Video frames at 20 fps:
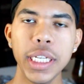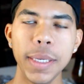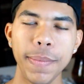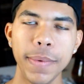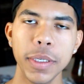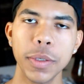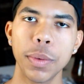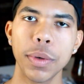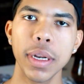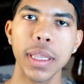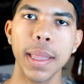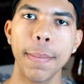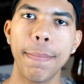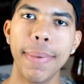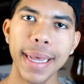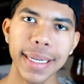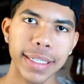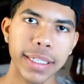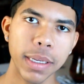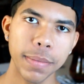tip is one of the
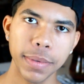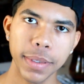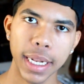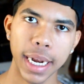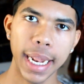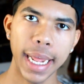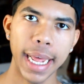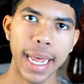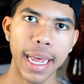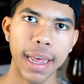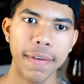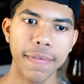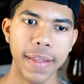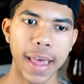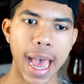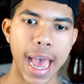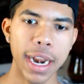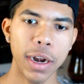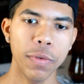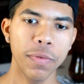best tips that I have
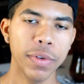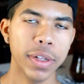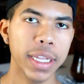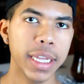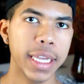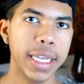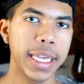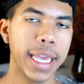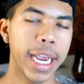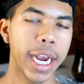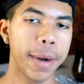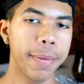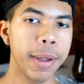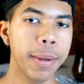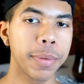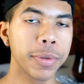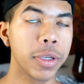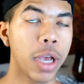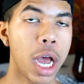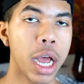that I don't really hear
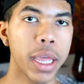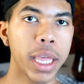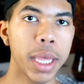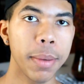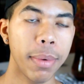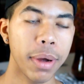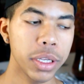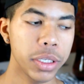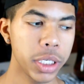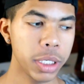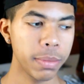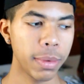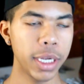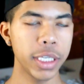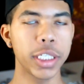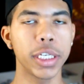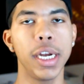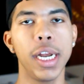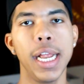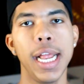people talking about too
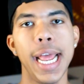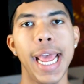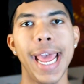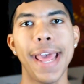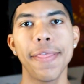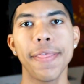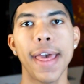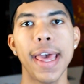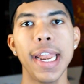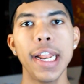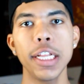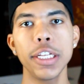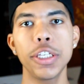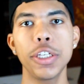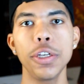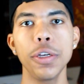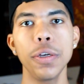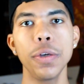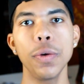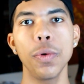much, and that is
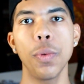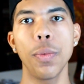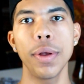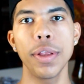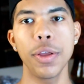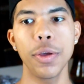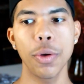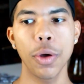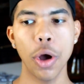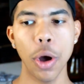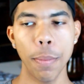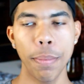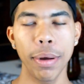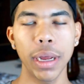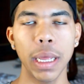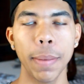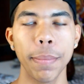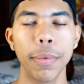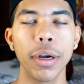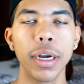to, when you go
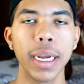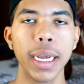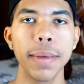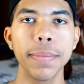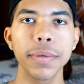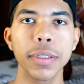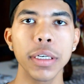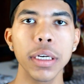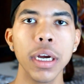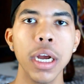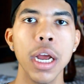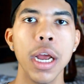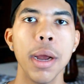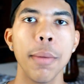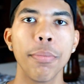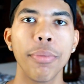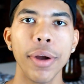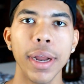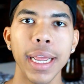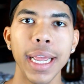pick up your hamster,
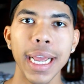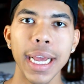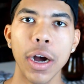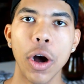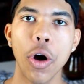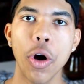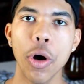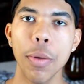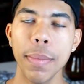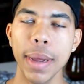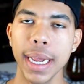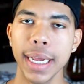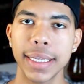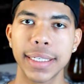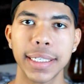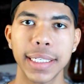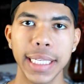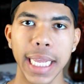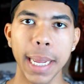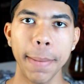bring home a
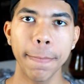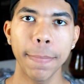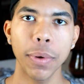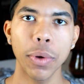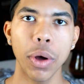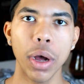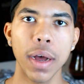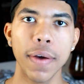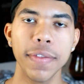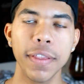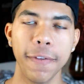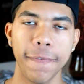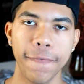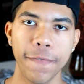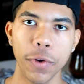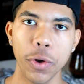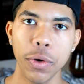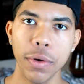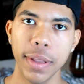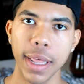sample of the
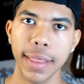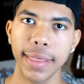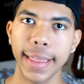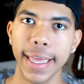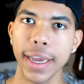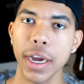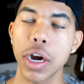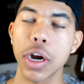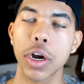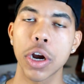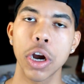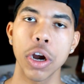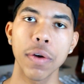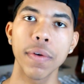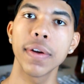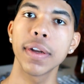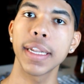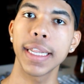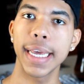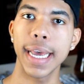food that they are
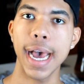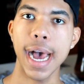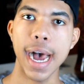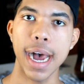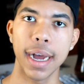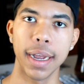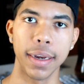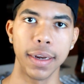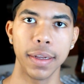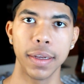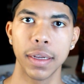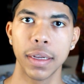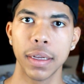currently on.